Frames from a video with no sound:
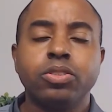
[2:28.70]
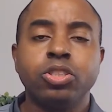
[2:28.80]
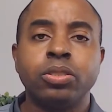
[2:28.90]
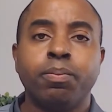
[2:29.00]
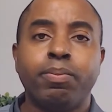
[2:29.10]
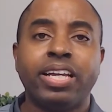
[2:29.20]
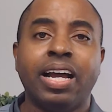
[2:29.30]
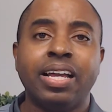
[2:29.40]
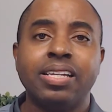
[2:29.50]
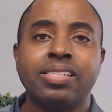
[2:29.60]

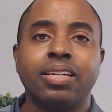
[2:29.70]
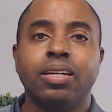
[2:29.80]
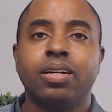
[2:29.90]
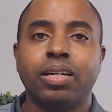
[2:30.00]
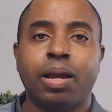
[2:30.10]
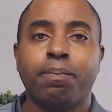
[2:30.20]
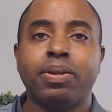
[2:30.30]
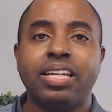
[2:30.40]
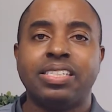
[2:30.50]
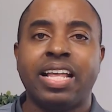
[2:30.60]
because
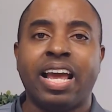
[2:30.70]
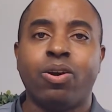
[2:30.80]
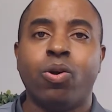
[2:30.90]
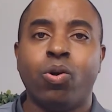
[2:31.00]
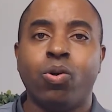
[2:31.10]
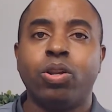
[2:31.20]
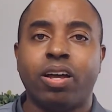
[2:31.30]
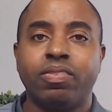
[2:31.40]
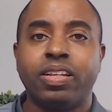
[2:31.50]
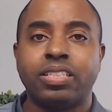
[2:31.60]
companies now hold all
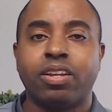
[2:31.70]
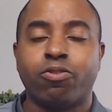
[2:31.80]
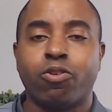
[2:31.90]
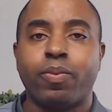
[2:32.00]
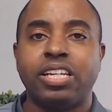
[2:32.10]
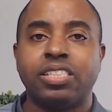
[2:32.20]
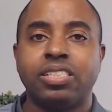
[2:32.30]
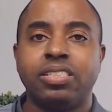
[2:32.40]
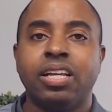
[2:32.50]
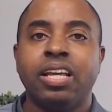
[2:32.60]
this
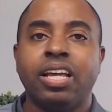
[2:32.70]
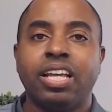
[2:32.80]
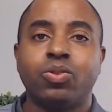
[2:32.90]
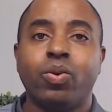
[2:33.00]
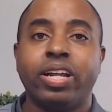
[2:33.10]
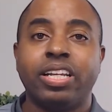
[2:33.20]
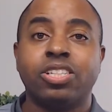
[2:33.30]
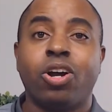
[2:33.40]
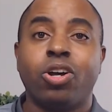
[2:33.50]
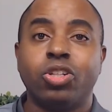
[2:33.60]
information, it's what is
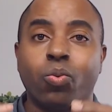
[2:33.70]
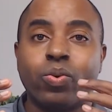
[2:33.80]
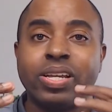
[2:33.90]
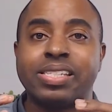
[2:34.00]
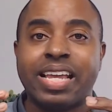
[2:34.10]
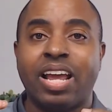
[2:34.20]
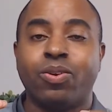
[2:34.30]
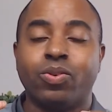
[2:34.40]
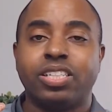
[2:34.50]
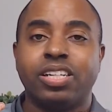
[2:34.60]
called a risk
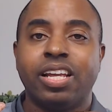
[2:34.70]
sandwich.